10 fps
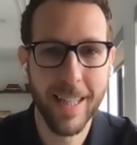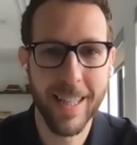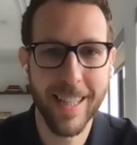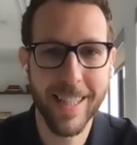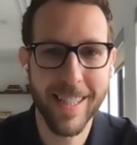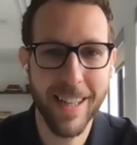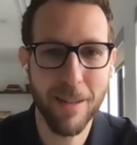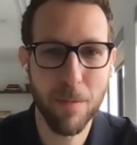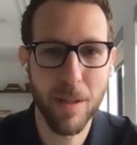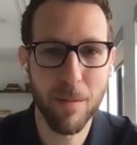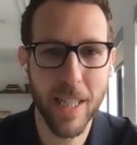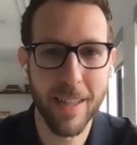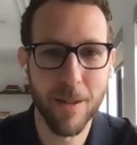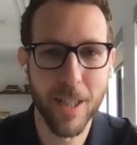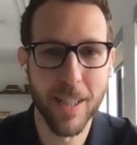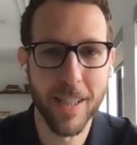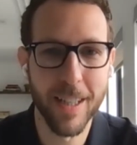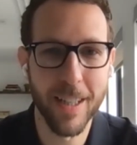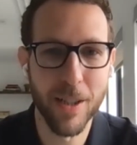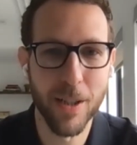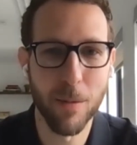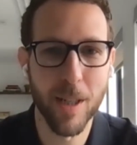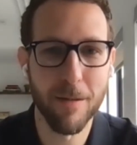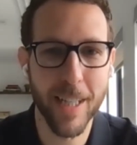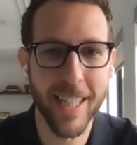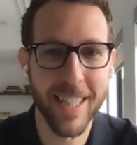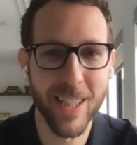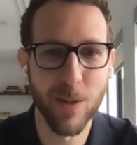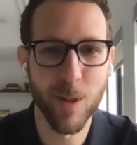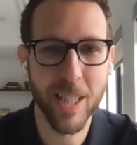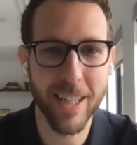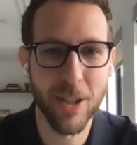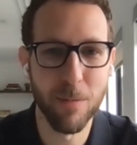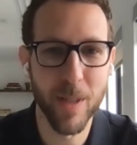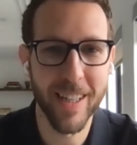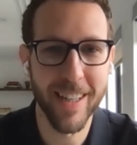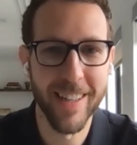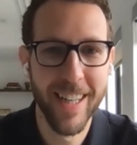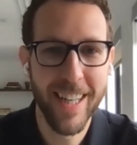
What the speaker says: the CFPB, which is the Consumer Financial Protection Bureau,